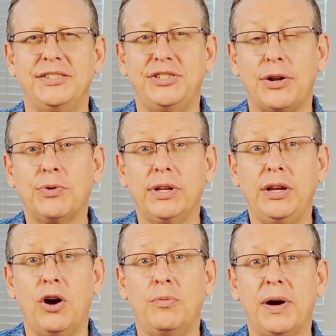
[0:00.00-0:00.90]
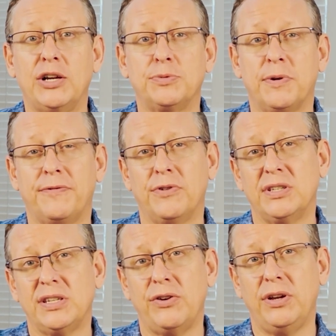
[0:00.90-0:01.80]
Generally, homebuyers prefer
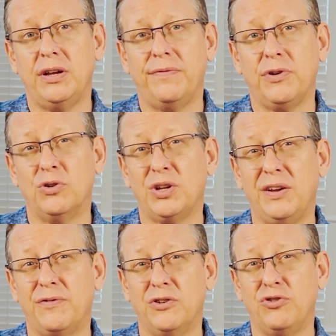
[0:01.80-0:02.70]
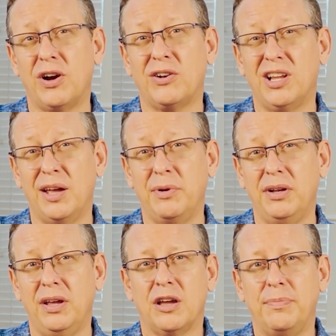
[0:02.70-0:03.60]
this area if they're looking for a drier climate
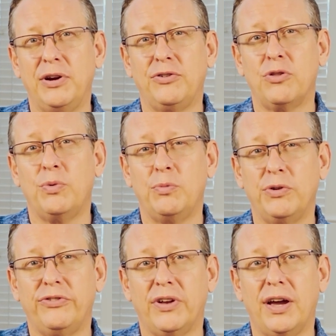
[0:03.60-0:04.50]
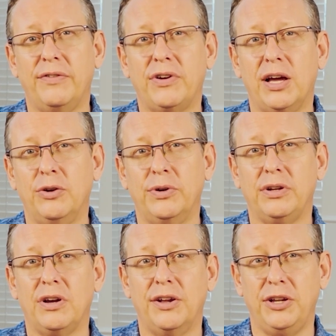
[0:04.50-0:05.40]
compared to the windward side of Kailua
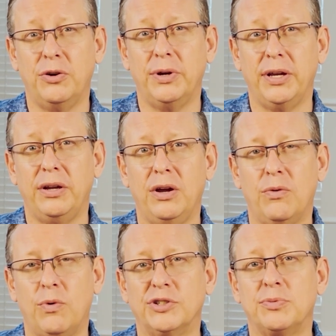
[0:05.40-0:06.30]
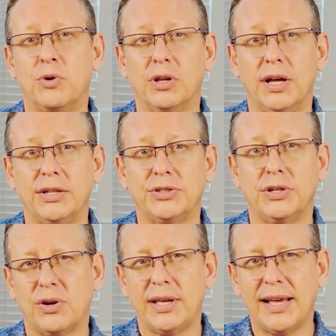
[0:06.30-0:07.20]
and Kaneohe, where it's more lush.
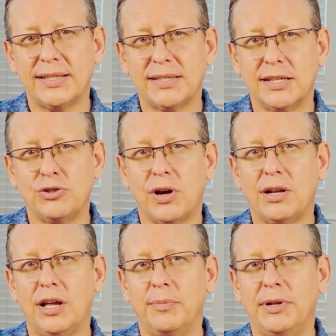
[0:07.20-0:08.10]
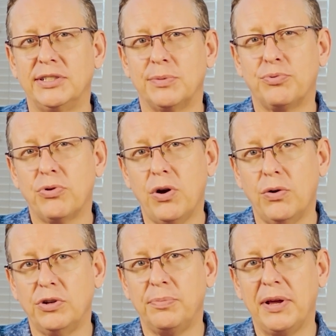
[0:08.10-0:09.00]
So I guess the dry climate is a
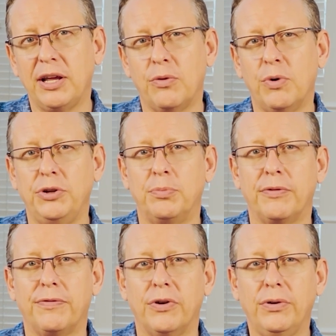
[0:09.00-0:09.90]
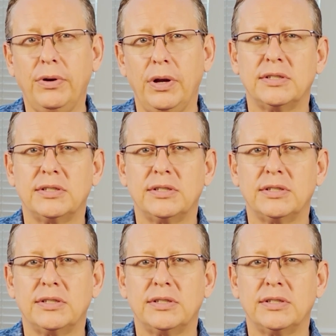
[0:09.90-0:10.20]
pro depending on what you prefer.